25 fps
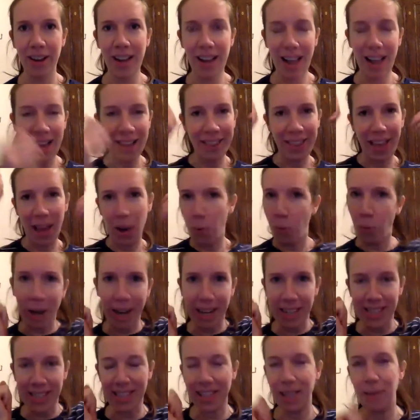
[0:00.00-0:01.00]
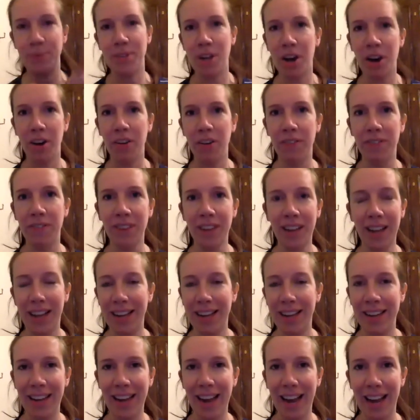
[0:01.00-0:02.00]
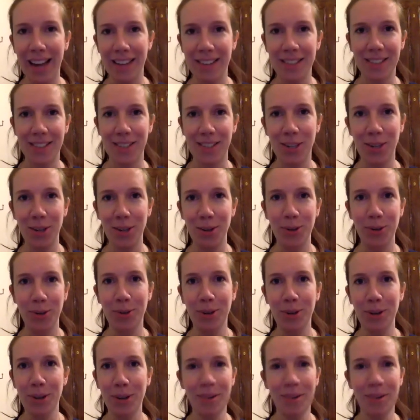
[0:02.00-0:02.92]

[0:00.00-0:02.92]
and their wig slipped off and they had to,